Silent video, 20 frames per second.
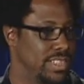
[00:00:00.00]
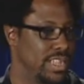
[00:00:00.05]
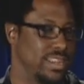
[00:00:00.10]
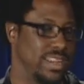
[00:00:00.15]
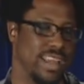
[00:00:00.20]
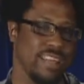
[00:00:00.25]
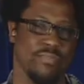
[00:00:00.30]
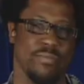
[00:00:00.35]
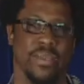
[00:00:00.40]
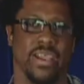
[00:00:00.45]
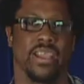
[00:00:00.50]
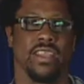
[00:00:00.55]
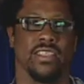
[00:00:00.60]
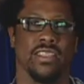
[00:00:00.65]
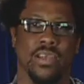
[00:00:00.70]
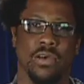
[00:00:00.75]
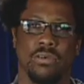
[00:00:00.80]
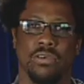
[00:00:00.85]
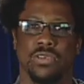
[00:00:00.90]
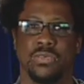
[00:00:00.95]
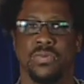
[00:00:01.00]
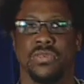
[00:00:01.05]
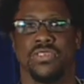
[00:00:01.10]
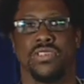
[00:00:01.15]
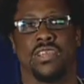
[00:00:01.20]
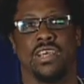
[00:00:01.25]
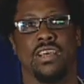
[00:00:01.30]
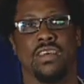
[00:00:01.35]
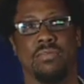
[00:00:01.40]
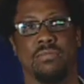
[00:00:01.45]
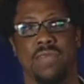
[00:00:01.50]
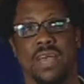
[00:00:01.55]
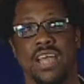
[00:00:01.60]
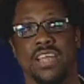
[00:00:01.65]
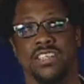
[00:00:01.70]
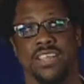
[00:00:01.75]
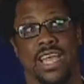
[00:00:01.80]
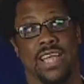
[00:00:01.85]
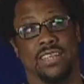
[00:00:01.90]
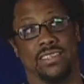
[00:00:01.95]
had Native American logos, but some
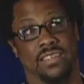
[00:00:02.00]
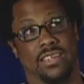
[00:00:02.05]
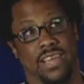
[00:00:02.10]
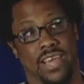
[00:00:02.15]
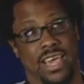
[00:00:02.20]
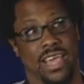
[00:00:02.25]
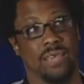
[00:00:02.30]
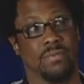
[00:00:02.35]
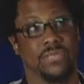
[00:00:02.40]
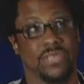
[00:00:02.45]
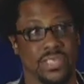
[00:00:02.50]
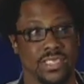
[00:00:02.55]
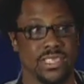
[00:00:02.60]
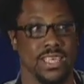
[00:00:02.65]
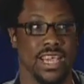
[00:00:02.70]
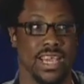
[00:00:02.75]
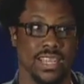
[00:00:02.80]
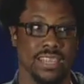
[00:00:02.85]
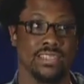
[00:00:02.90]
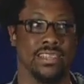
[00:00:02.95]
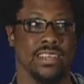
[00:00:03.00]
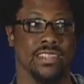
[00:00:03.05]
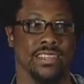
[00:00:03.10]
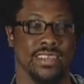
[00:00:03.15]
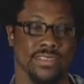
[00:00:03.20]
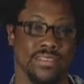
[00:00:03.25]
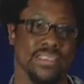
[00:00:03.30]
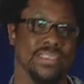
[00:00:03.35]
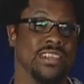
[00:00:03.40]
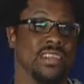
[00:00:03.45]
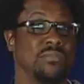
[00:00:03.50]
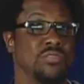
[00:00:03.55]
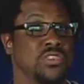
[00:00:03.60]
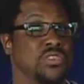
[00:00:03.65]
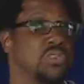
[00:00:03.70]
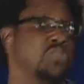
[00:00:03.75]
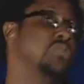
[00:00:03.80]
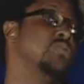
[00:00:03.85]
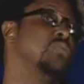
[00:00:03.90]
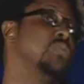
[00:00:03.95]
changed the names because they got sensitive, and some
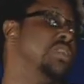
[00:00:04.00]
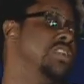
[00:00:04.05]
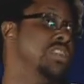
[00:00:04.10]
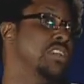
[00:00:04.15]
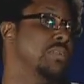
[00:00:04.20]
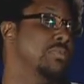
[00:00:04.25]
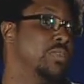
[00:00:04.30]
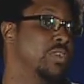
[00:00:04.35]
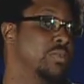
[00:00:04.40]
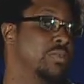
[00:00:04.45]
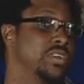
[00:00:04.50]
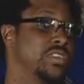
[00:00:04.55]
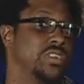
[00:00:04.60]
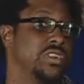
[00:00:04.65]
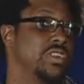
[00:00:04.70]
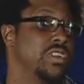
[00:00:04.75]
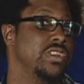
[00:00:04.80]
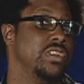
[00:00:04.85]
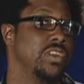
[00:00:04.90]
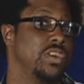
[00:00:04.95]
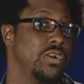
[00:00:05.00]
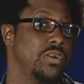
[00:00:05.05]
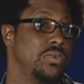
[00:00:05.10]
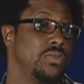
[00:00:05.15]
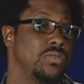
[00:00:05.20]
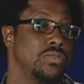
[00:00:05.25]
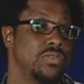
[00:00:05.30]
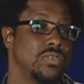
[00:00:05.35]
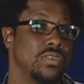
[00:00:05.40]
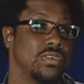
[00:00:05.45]
just sort of switch it up a little bit so you didn't know.